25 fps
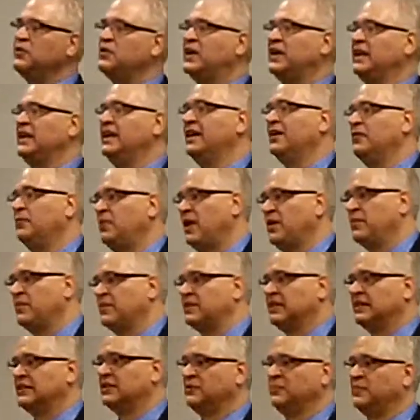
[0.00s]
you can get away
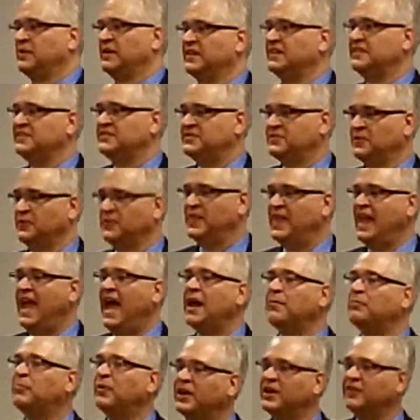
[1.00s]
with a little bit of this or
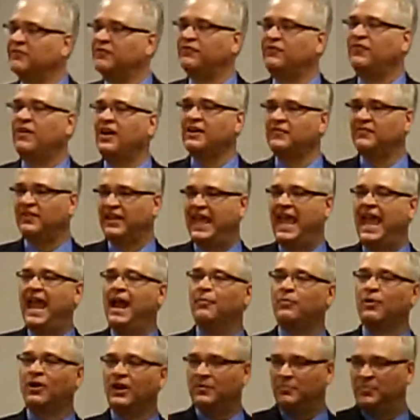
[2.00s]
that, but in front of a
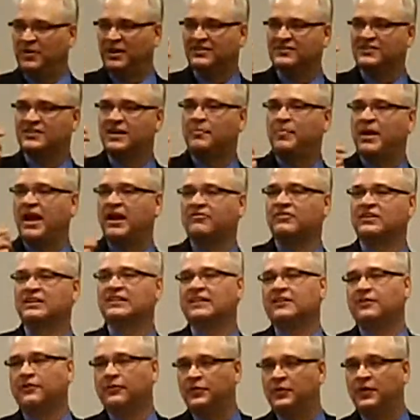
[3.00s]
camera, it picks up every
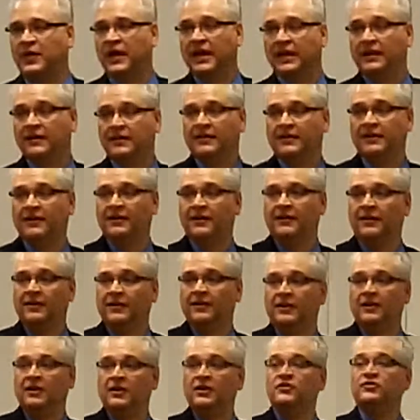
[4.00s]
little thing.
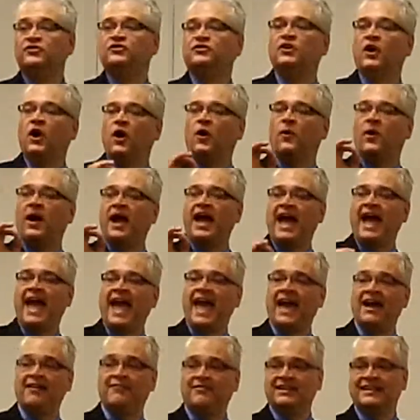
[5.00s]
So
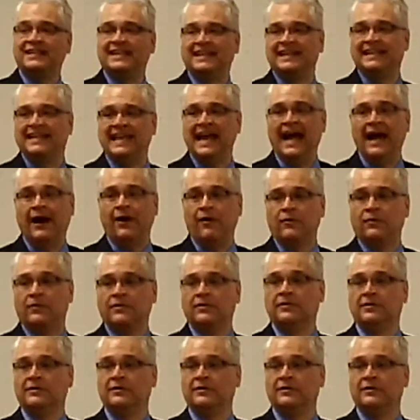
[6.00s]
have it down.